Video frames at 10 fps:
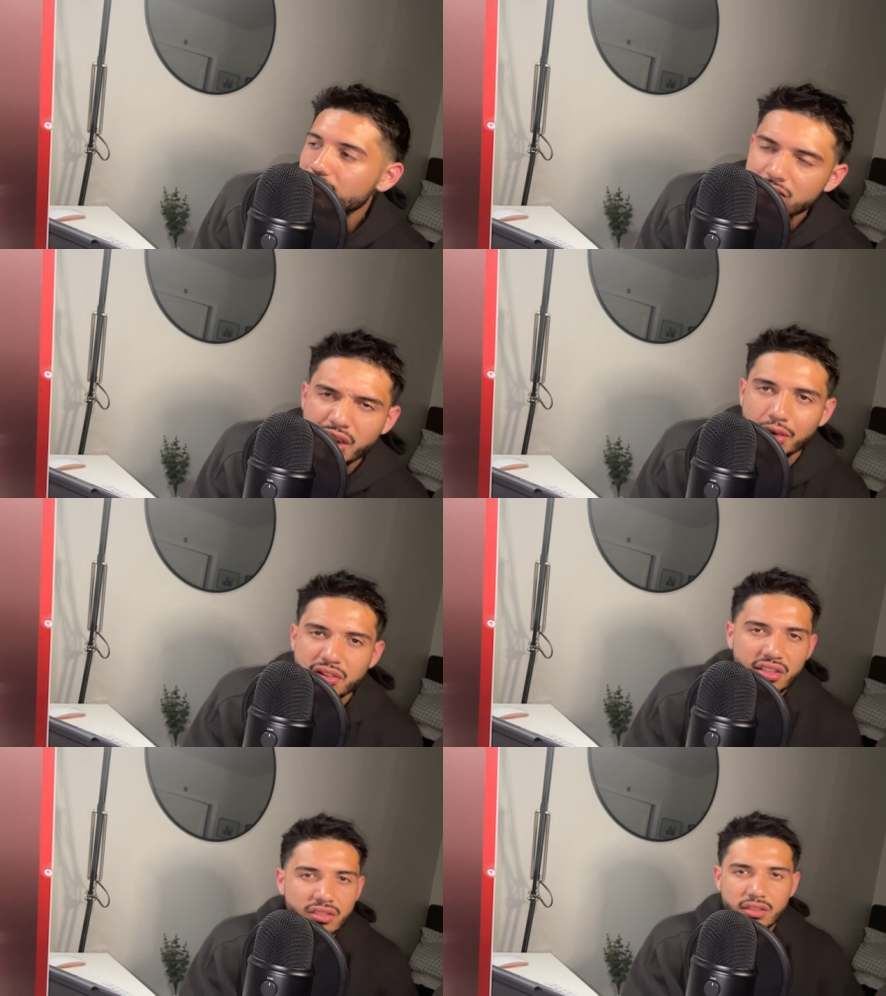you know,
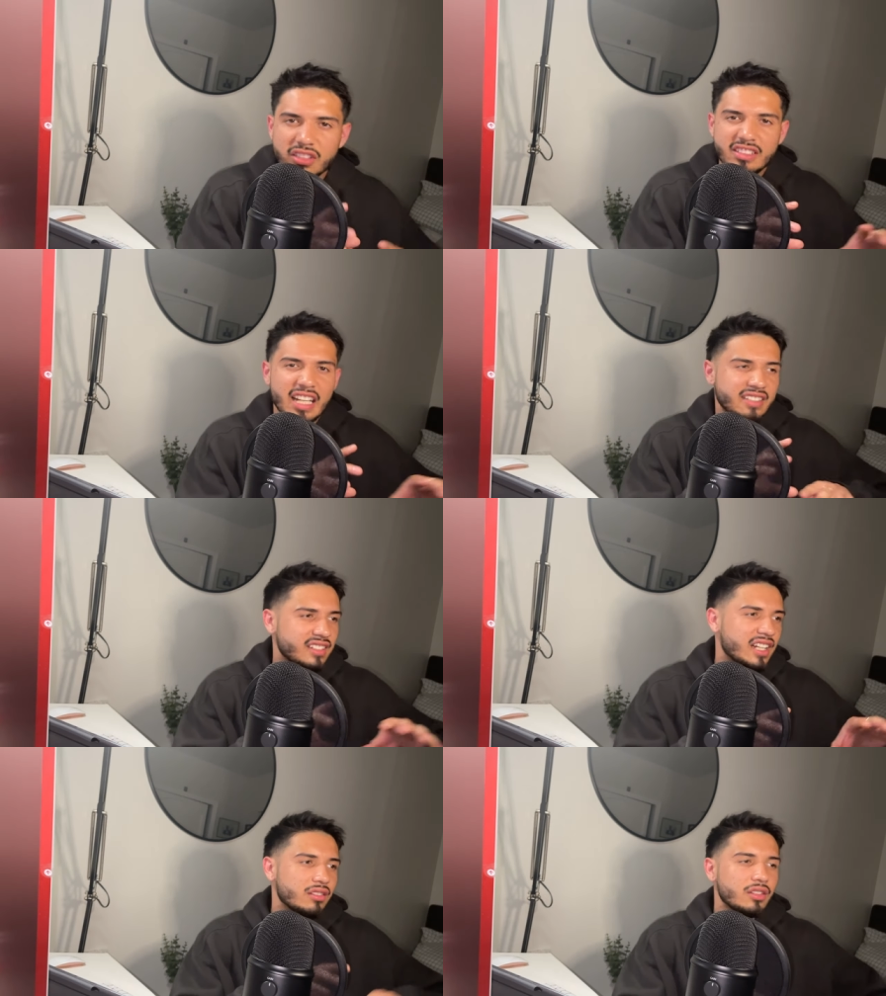just just
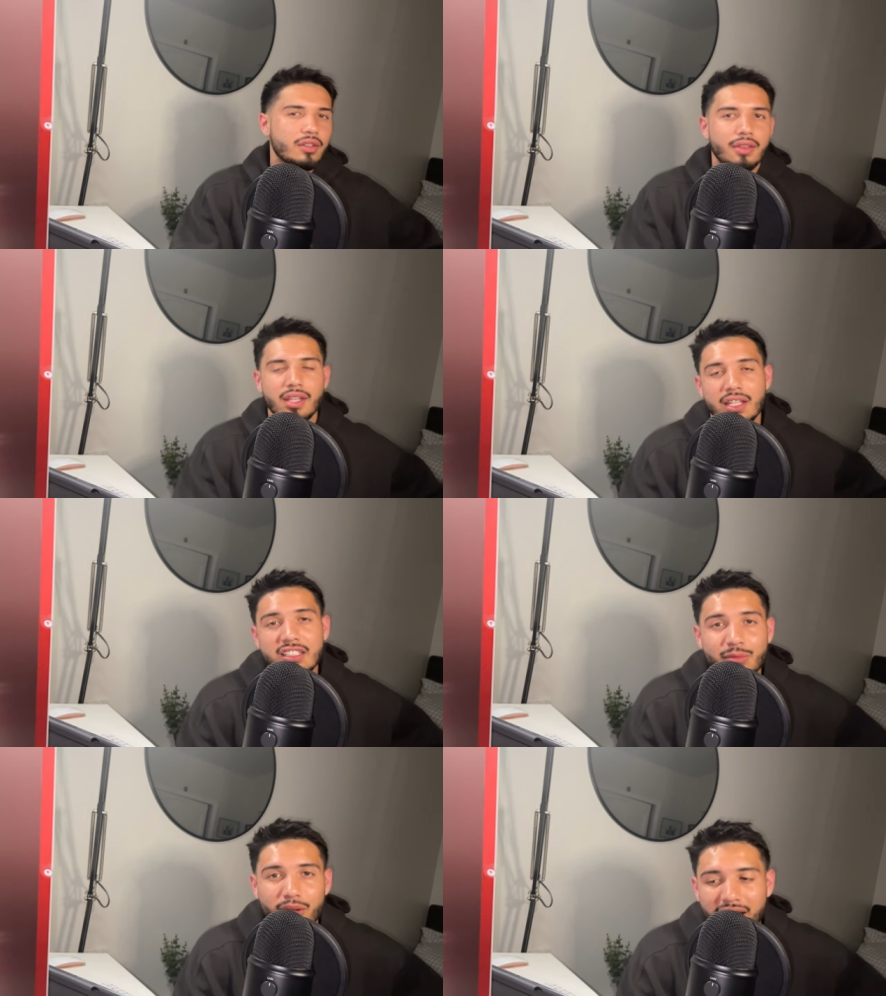testing out little
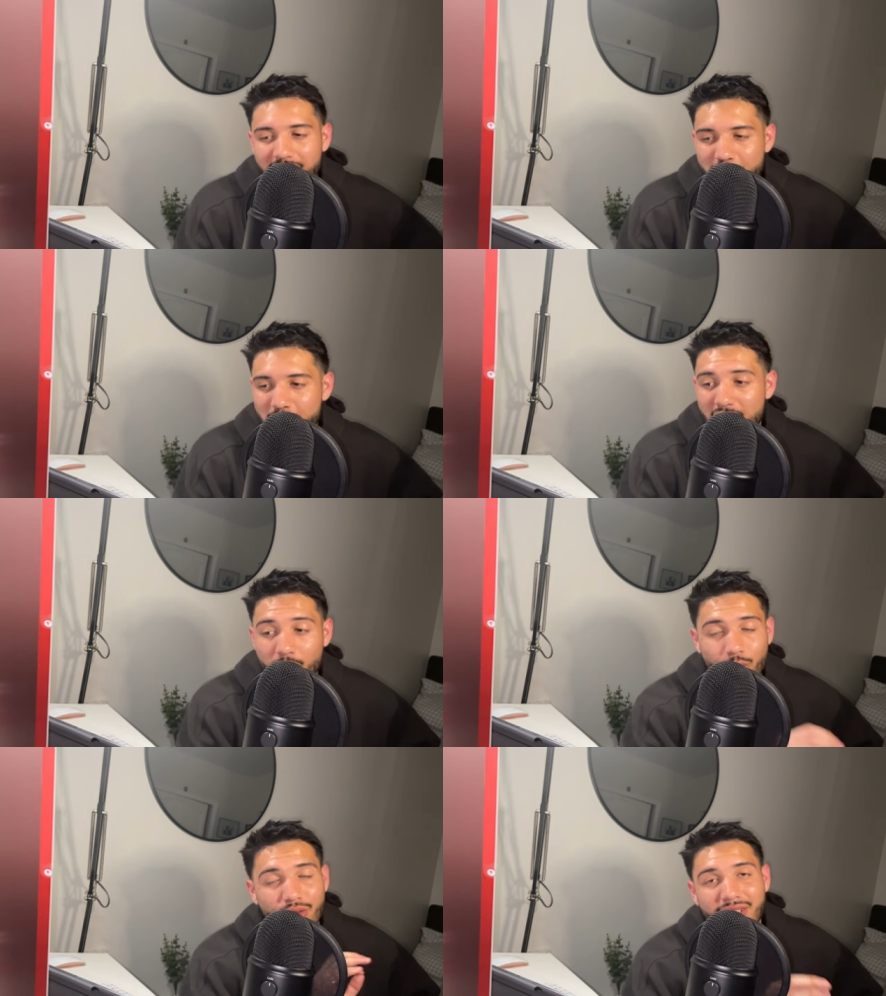things, but I'm
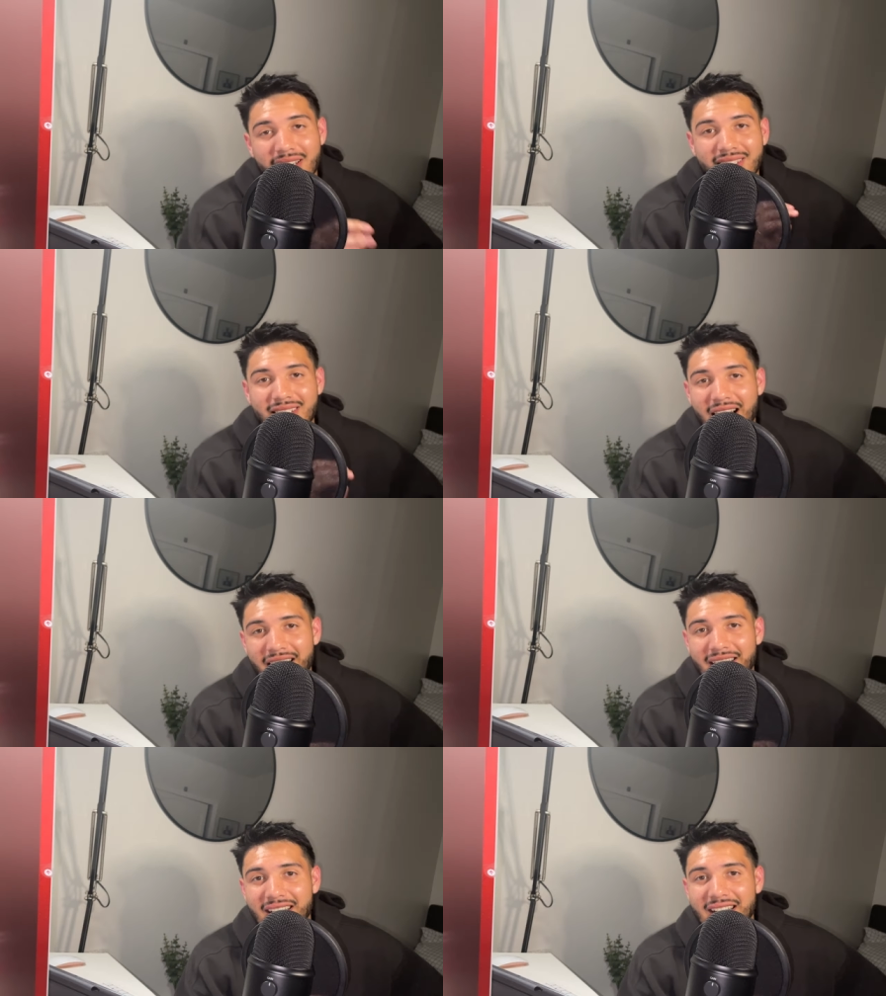really
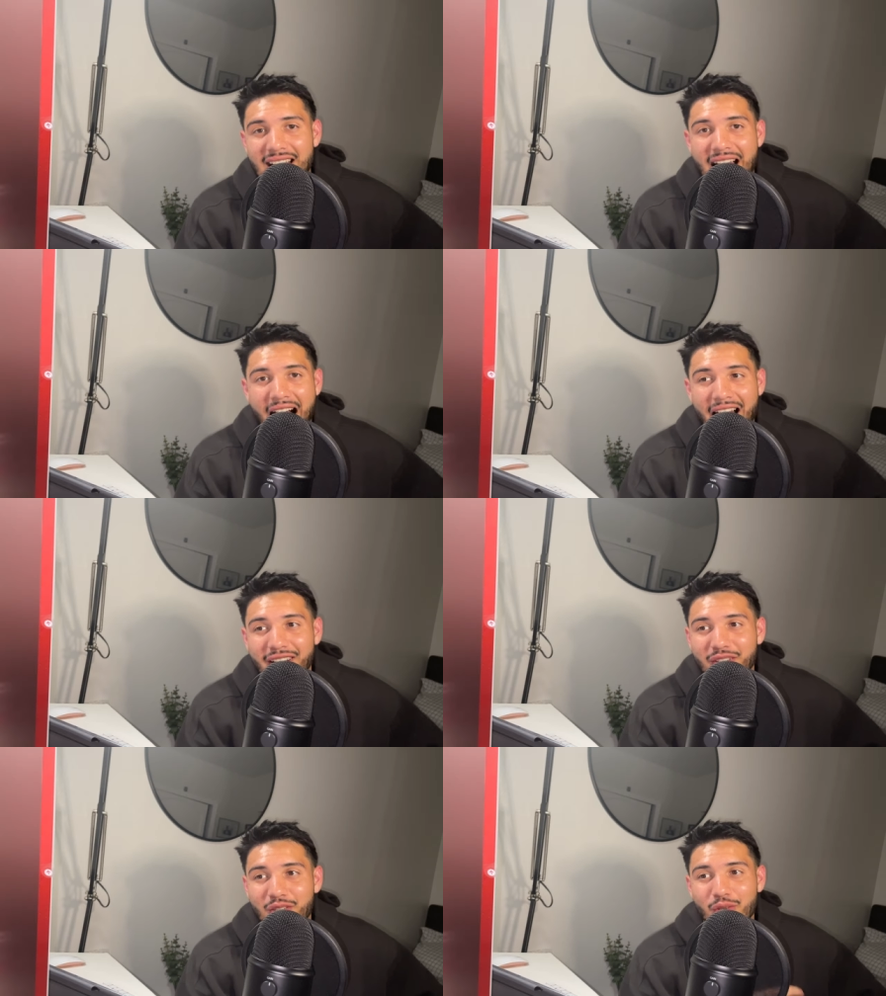excited.
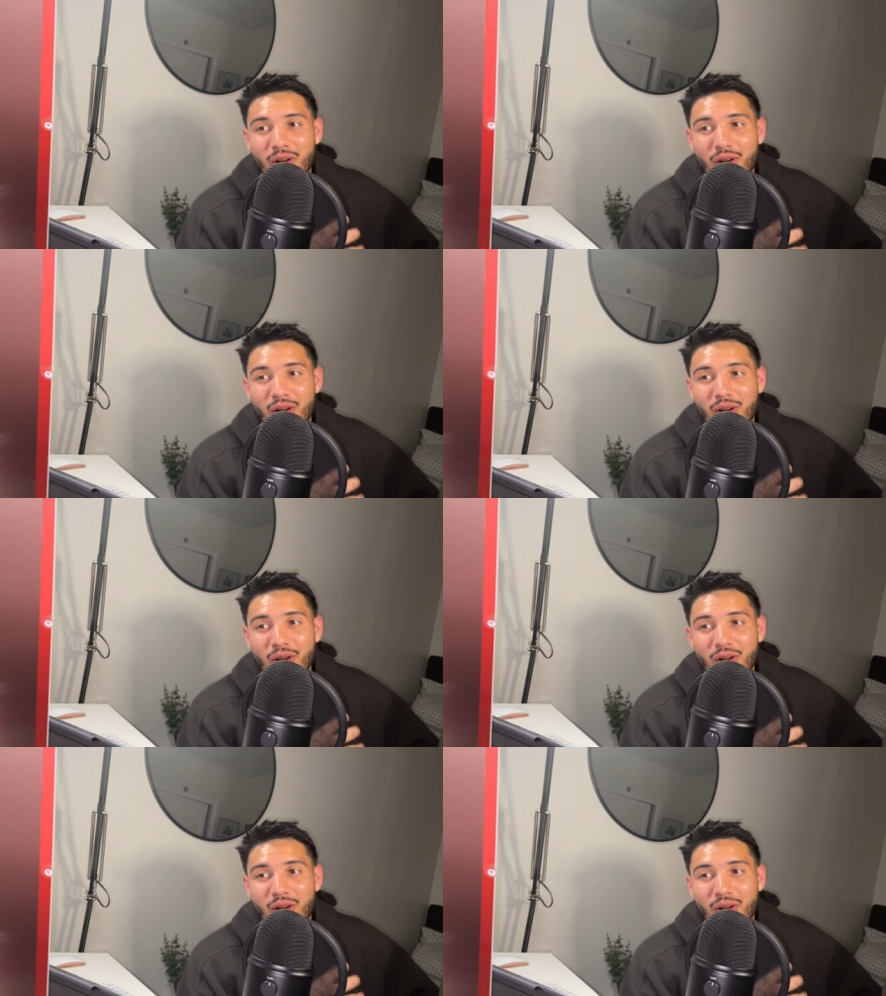I do